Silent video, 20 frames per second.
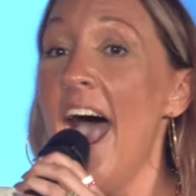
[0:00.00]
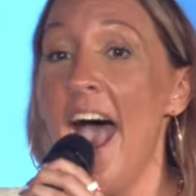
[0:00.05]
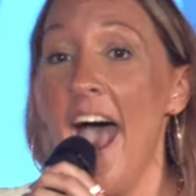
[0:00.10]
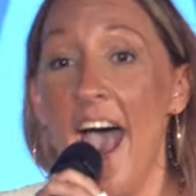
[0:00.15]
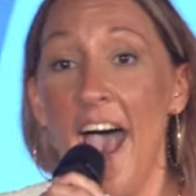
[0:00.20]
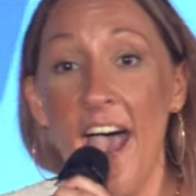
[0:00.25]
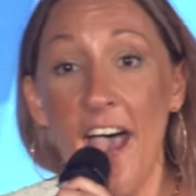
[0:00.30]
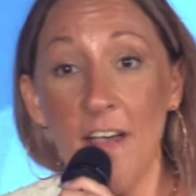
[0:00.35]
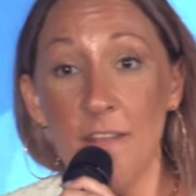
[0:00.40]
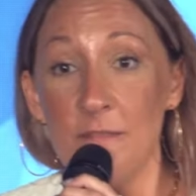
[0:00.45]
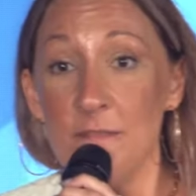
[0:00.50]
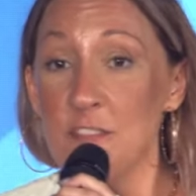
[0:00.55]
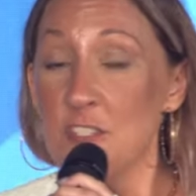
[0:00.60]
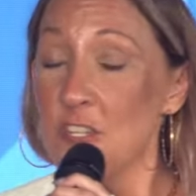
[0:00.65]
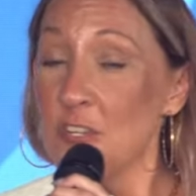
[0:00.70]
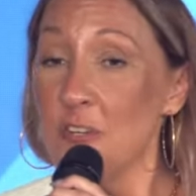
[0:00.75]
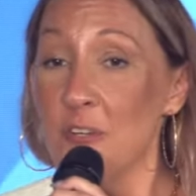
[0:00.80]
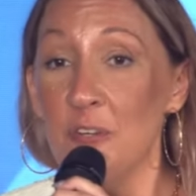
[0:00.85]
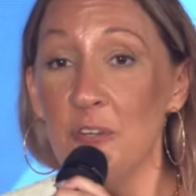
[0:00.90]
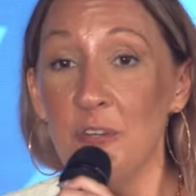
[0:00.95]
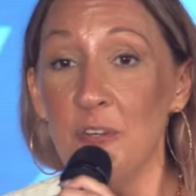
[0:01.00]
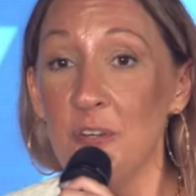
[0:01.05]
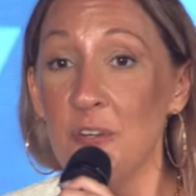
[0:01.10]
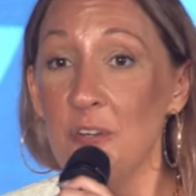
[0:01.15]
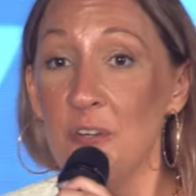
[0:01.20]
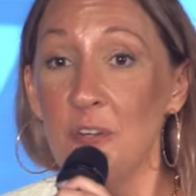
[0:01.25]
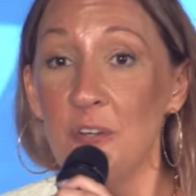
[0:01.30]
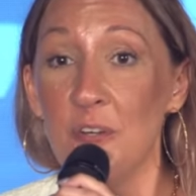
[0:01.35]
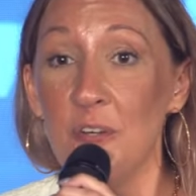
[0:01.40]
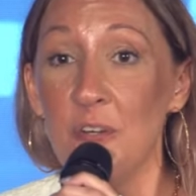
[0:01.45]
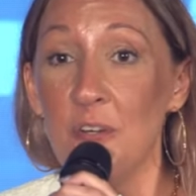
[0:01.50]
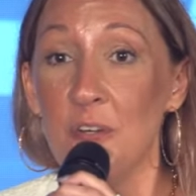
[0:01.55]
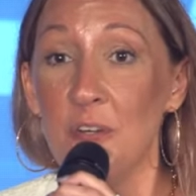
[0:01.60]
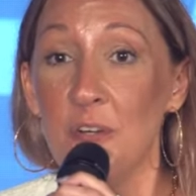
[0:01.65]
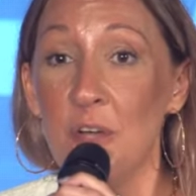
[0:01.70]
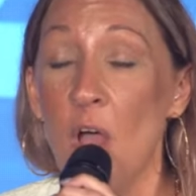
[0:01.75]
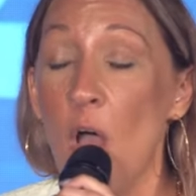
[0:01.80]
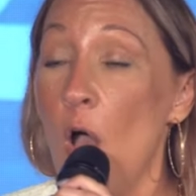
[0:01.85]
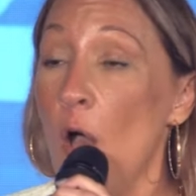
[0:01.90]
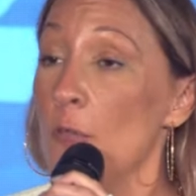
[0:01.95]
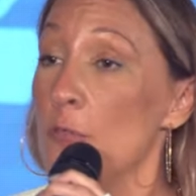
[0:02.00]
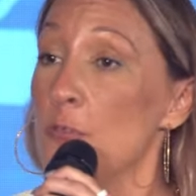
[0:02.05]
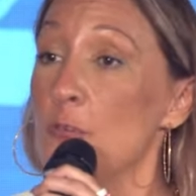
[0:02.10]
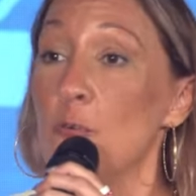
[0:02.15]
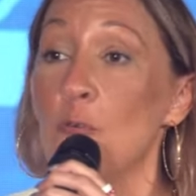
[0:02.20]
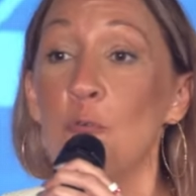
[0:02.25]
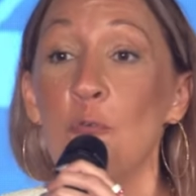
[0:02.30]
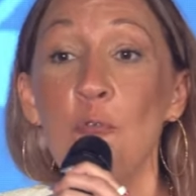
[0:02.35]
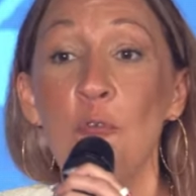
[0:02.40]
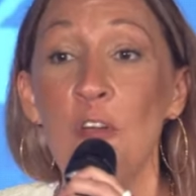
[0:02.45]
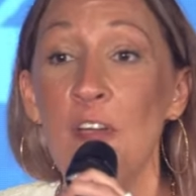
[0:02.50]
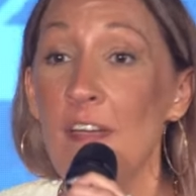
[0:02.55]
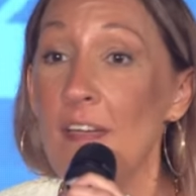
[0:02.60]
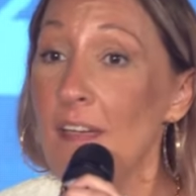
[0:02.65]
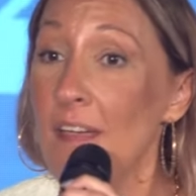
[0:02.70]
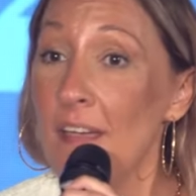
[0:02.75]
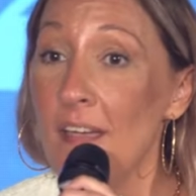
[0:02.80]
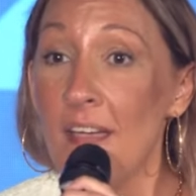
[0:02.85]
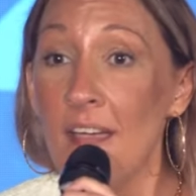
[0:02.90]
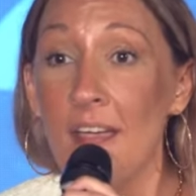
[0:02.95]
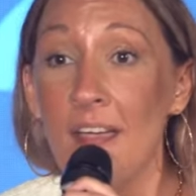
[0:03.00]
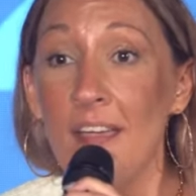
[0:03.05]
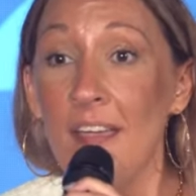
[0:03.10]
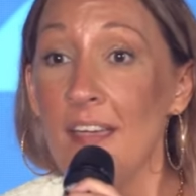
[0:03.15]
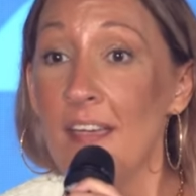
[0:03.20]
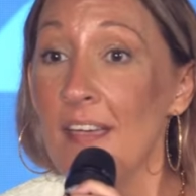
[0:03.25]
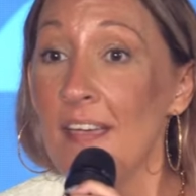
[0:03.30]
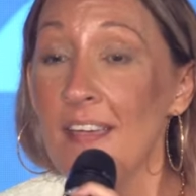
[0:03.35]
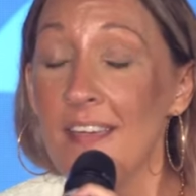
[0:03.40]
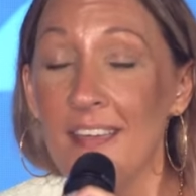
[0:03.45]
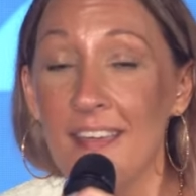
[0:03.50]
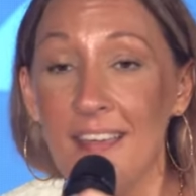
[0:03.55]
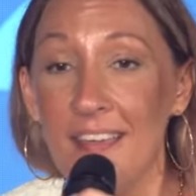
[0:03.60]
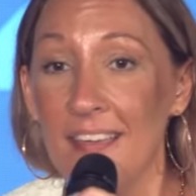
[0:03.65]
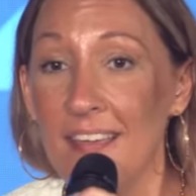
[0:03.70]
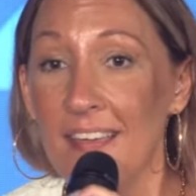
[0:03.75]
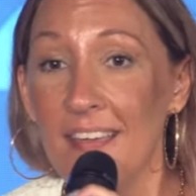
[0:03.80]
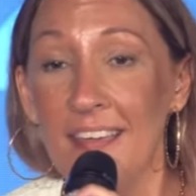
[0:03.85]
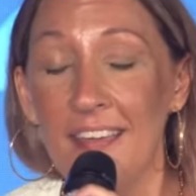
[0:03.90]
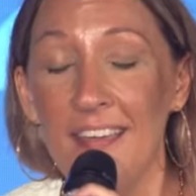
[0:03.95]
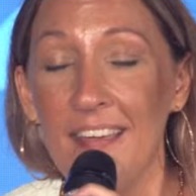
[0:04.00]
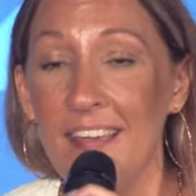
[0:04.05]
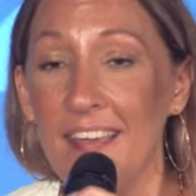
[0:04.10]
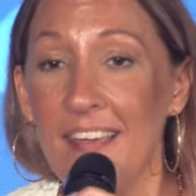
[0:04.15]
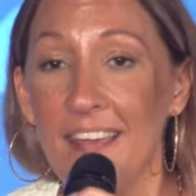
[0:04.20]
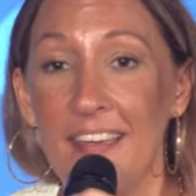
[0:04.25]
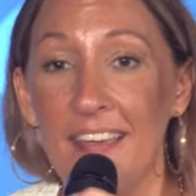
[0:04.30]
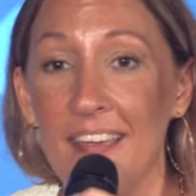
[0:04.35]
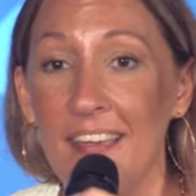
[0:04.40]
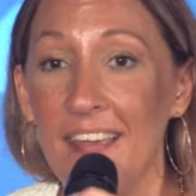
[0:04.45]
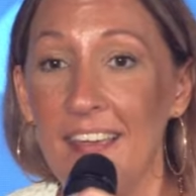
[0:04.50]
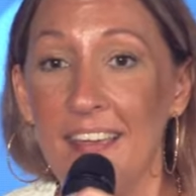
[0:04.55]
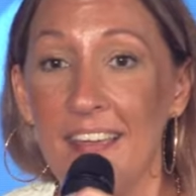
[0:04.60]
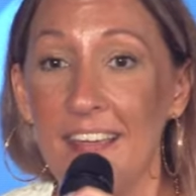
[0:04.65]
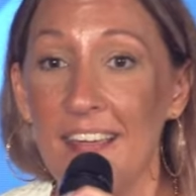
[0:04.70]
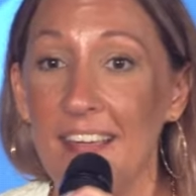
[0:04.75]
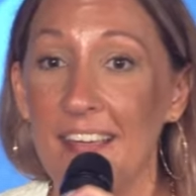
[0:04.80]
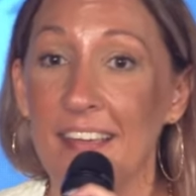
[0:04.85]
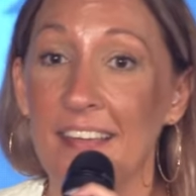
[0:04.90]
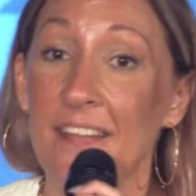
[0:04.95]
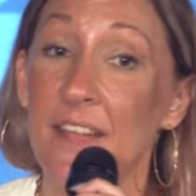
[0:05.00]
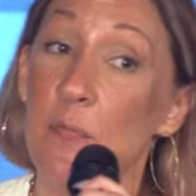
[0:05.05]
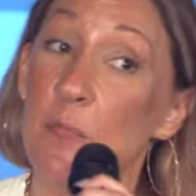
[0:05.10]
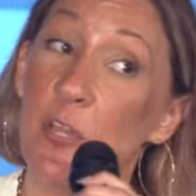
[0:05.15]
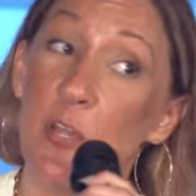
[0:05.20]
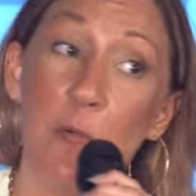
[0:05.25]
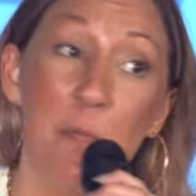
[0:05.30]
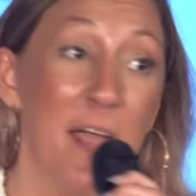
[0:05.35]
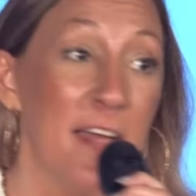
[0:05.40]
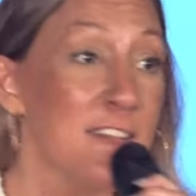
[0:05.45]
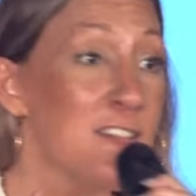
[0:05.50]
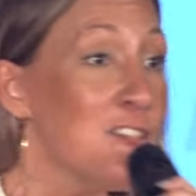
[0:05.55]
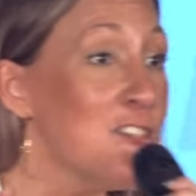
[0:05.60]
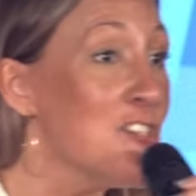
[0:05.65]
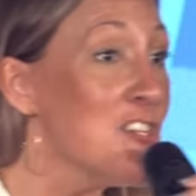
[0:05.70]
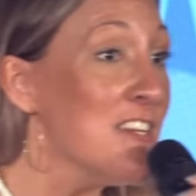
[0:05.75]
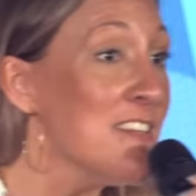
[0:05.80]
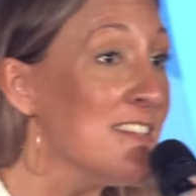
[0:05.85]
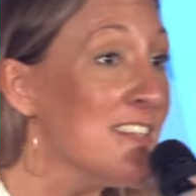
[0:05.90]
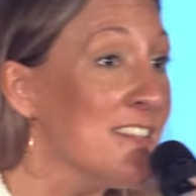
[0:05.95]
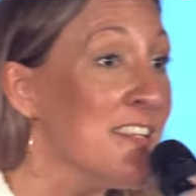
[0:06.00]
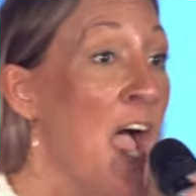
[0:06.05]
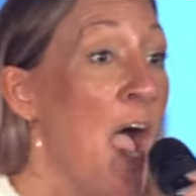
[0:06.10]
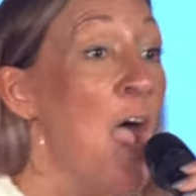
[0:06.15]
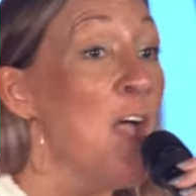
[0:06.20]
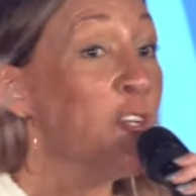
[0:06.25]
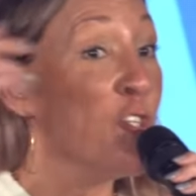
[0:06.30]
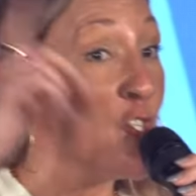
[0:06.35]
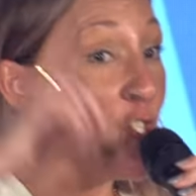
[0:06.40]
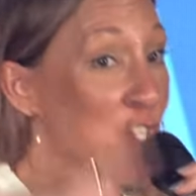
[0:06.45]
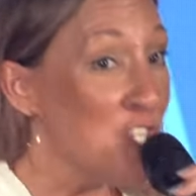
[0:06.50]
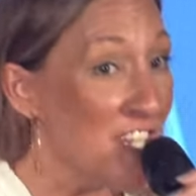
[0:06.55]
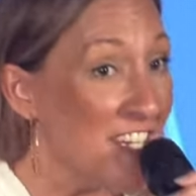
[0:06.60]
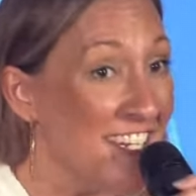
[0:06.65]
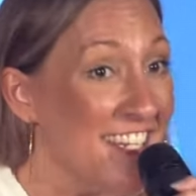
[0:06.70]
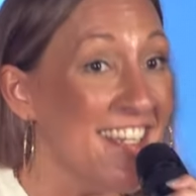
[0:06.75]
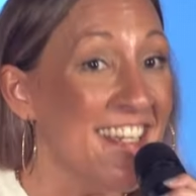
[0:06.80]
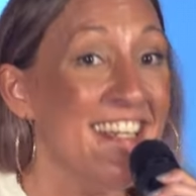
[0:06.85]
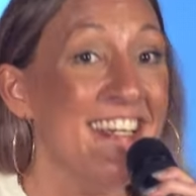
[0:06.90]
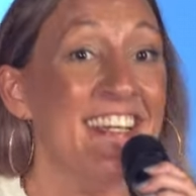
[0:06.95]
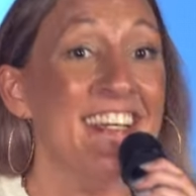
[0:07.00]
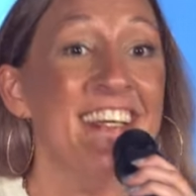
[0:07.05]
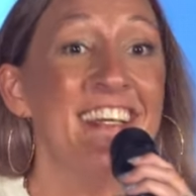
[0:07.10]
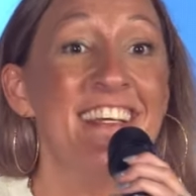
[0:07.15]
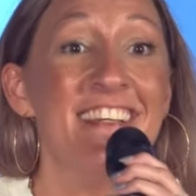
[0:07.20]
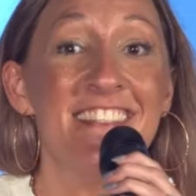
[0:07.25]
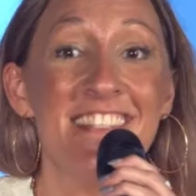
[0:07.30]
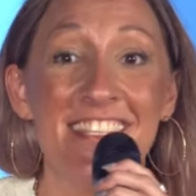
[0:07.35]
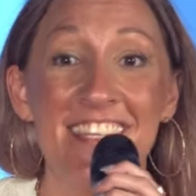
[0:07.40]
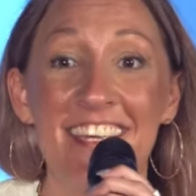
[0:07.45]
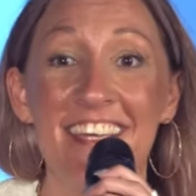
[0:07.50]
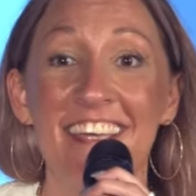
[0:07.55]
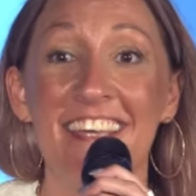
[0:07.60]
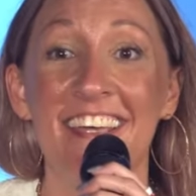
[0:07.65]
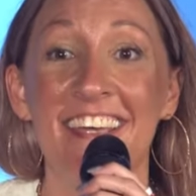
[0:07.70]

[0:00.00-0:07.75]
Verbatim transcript: after the rain. Then we go back to Jesus. Jesus,